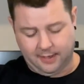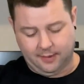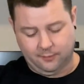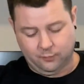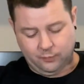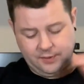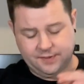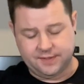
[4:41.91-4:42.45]

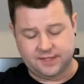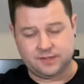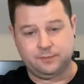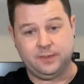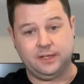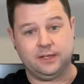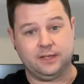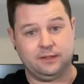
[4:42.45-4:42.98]
with this
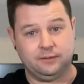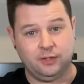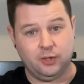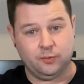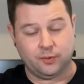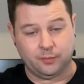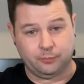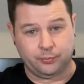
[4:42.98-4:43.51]
being a
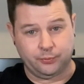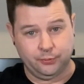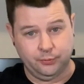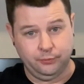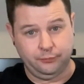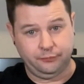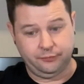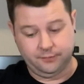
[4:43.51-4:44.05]
lower
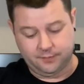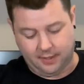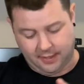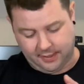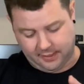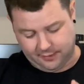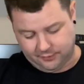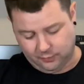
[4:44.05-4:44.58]
proof,
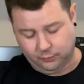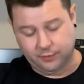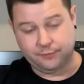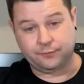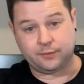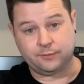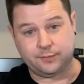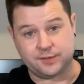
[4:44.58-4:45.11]
the
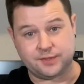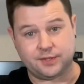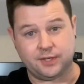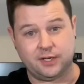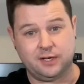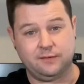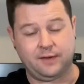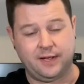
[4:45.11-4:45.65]
Woodford
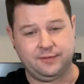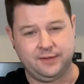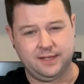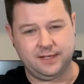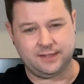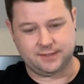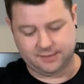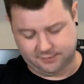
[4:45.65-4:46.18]
Reserve, I
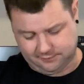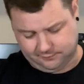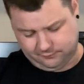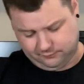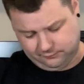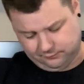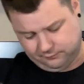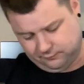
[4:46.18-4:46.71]
think it's
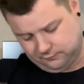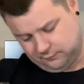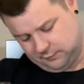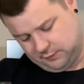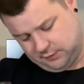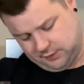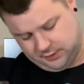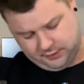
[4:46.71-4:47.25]

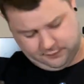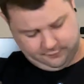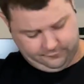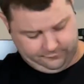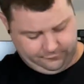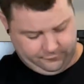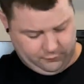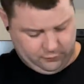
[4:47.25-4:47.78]

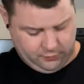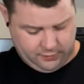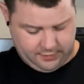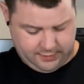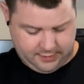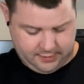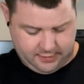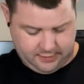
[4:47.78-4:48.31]

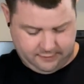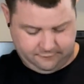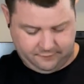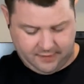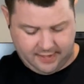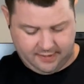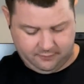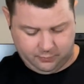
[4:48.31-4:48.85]

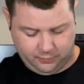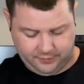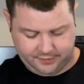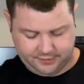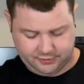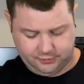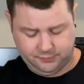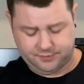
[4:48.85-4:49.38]

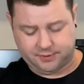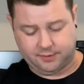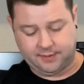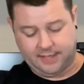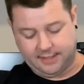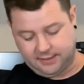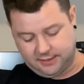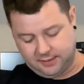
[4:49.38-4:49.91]
45.2, so
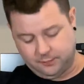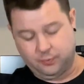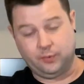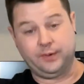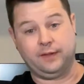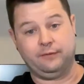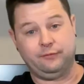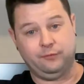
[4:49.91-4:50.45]

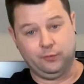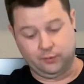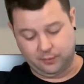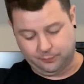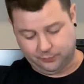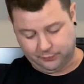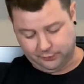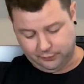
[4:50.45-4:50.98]

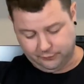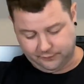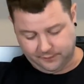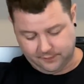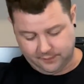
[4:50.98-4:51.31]
90.4 proof.